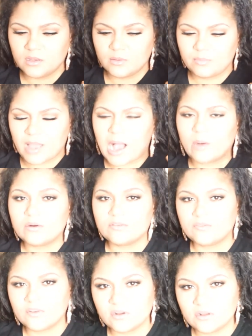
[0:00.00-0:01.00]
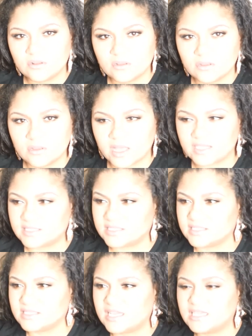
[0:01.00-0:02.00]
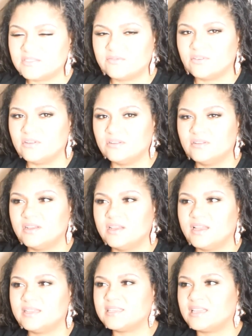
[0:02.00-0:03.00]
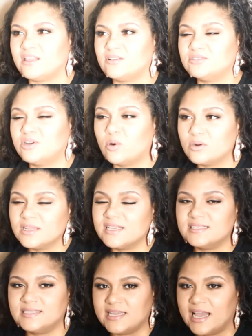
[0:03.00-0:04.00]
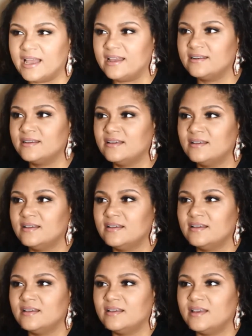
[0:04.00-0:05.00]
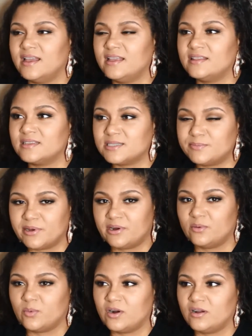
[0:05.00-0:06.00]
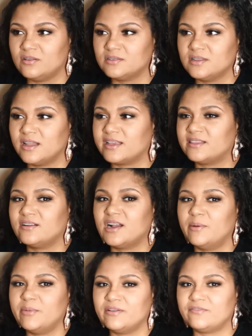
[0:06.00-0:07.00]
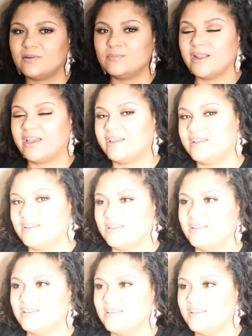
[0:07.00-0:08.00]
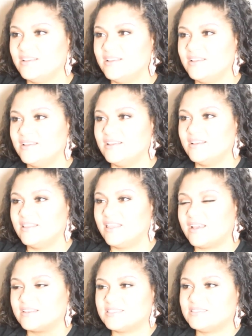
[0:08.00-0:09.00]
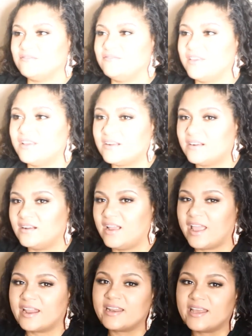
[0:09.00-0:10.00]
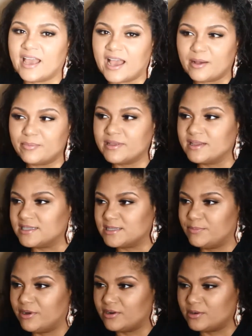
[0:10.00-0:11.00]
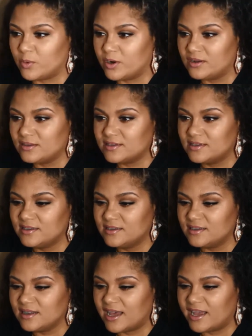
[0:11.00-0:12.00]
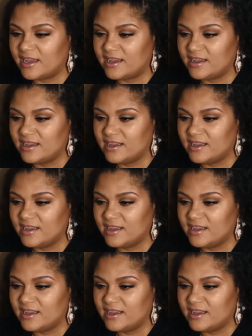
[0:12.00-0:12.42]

powerful and successful, is that they're totally dead in the spirit world. Like they're coming from like a severe handicap in the spirit world. Like,